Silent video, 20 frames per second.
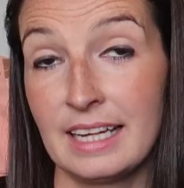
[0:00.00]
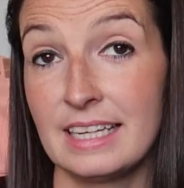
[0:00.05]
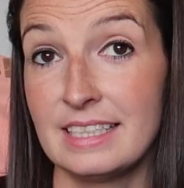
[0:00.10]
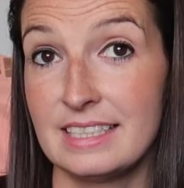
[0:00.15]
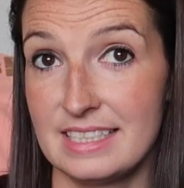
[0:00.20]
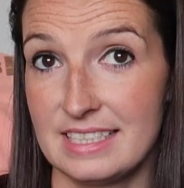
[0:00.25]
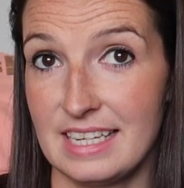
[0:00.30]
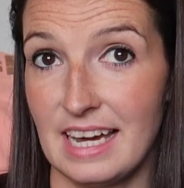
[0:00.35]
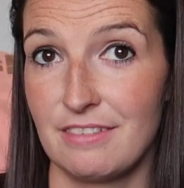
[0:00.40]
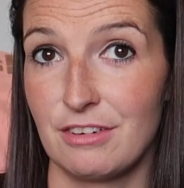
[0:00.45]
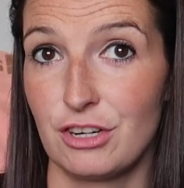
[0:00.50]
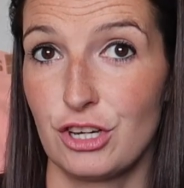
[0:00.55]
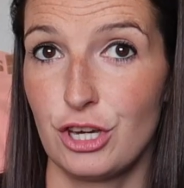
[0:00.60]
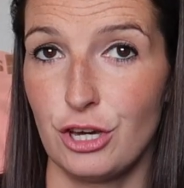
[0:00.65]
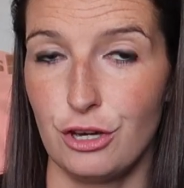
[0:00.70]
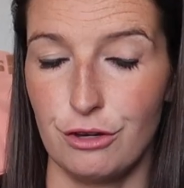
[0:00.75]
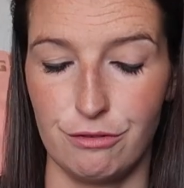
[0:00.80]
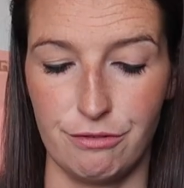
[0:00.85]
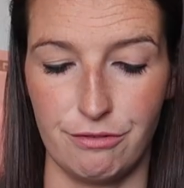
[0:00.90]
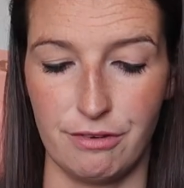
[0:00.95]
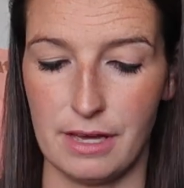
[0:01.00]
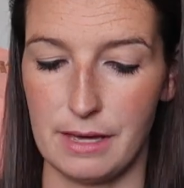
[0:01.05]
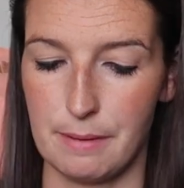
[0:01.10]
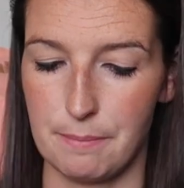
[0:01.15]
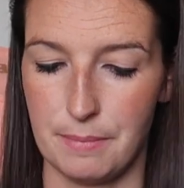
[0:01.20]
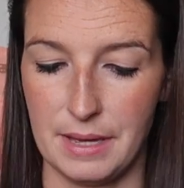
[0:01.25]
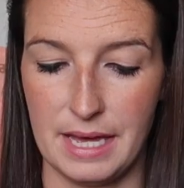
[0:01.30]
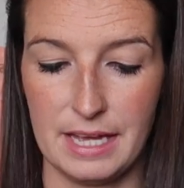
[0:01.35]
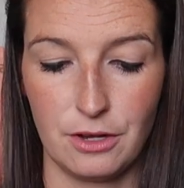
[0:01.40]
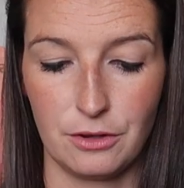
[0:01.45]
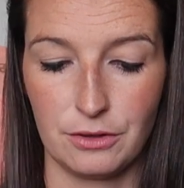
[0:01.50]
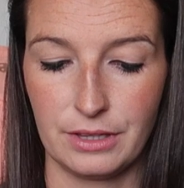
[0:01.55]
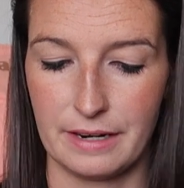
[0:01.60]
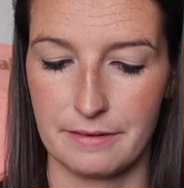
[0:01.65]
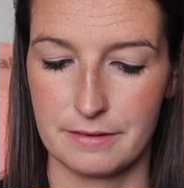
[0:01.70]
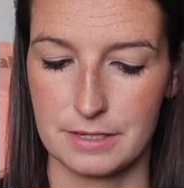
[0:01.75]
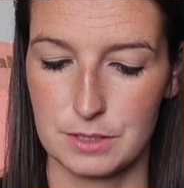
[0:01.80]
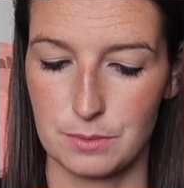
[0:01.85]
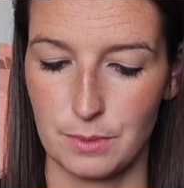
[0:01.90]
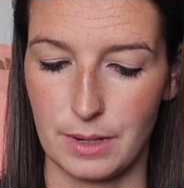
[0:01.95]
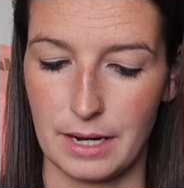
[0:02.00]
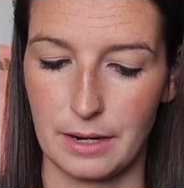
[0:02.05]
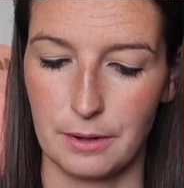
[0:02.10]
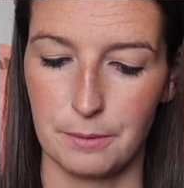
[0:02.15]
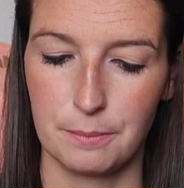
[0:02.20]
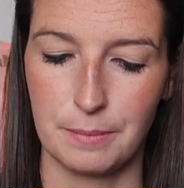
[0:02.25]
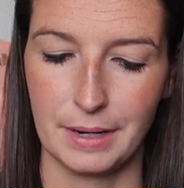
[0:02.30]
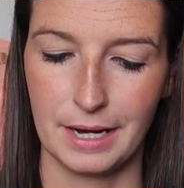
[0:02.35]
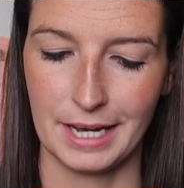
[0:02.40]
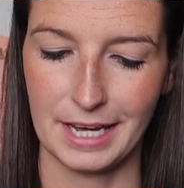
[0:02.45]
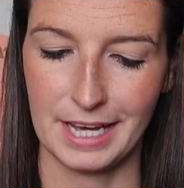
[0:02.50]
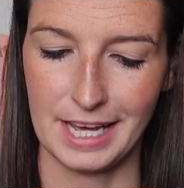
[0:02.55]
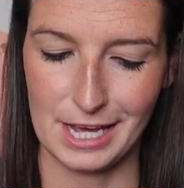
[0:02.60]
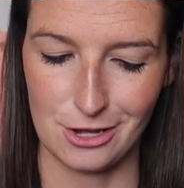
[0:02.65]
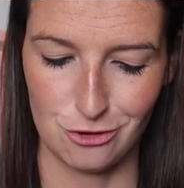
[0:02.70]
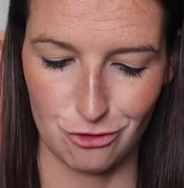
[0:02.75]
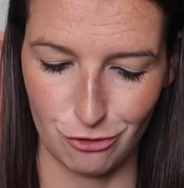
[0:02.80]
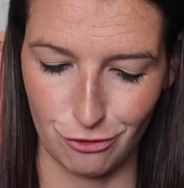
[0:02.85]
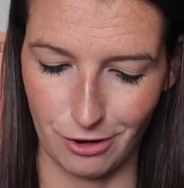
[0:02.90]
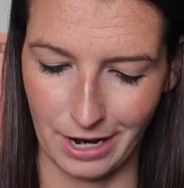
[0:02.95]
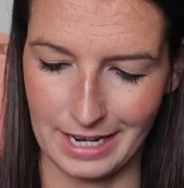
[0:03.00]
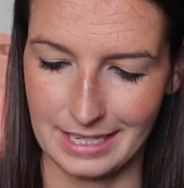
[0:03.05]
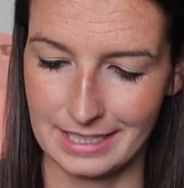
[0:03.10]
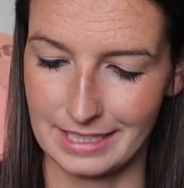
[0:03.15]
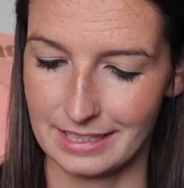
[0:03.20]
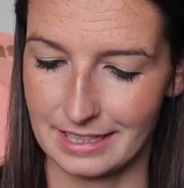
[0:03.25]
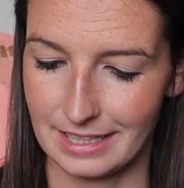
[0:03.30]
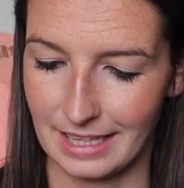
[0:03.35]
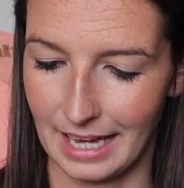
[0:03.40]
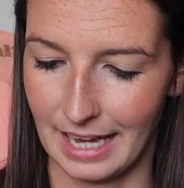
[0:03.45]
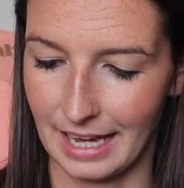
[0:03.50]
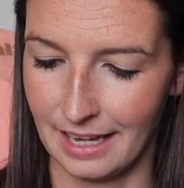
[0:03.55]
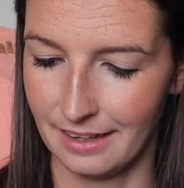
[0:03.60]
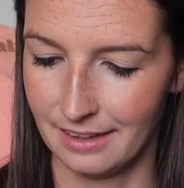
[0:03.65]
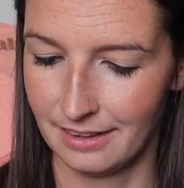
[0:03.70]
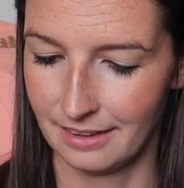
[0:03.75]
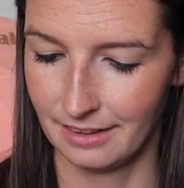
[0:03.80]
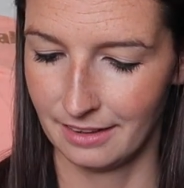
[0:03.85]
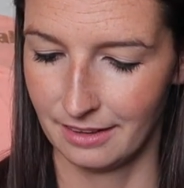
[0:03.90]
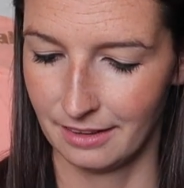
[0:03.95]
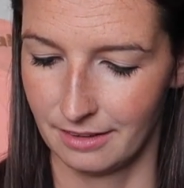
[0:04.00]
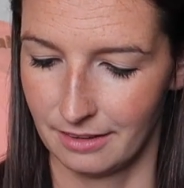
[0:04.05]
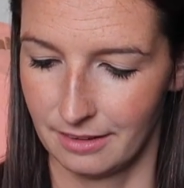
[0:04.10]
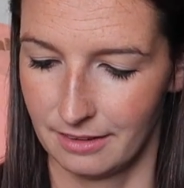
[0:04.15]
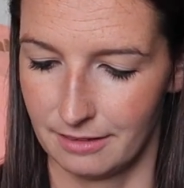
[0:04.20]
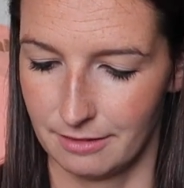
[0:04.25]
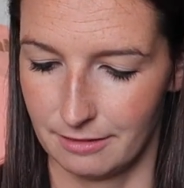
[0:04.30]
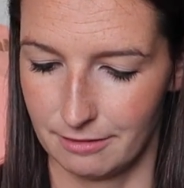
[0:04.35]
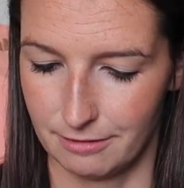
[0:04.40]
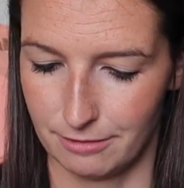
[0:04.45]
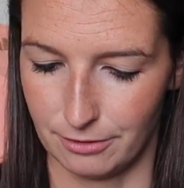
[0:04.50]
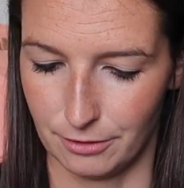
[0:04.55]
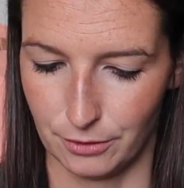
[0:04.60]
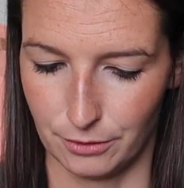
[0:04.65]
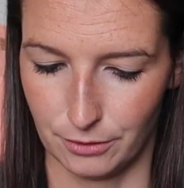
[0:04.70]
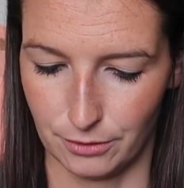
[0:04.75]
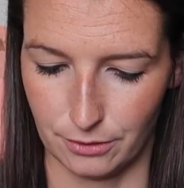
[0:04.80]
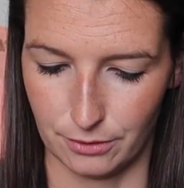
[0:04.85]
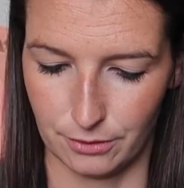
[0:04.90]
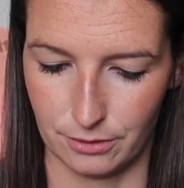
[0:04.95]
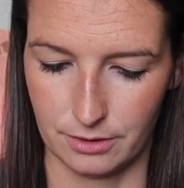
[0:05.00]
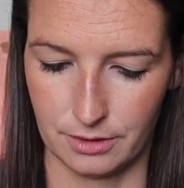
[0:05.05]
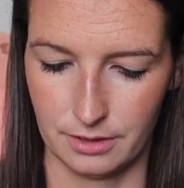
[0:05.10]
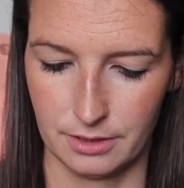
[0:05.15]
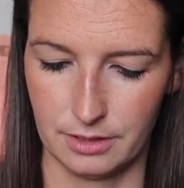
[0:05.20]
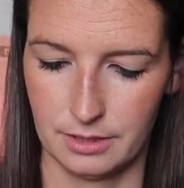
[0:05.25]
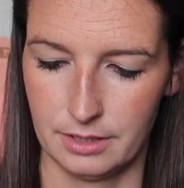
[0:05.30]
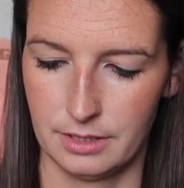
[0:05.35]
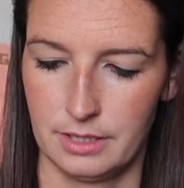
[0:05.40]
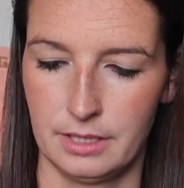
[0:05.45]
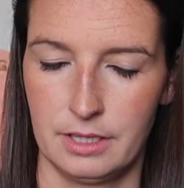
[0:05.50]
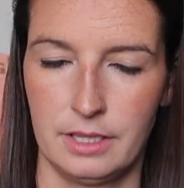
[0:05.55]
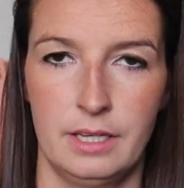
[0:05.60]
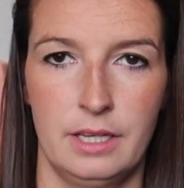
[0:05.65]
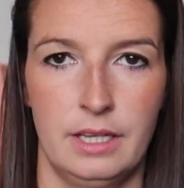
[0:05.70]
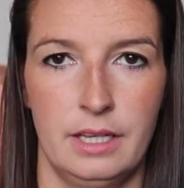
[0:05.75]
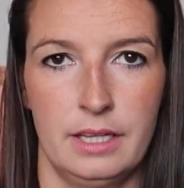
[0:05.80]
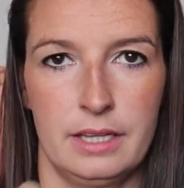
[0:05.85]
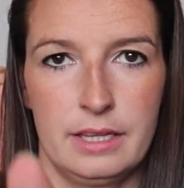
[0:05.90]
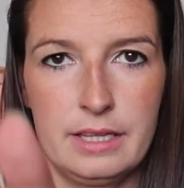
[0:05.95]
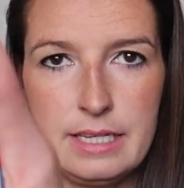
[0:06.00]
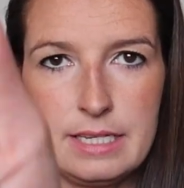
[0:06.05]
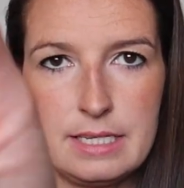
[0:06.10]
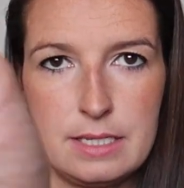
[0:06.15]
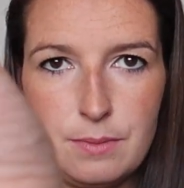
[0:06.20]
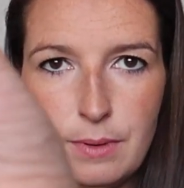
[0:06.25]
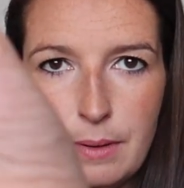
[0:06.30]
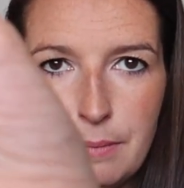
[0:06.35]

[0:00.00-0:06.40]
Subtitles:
and it did have a Goofy pin on there as well, but he traded that for this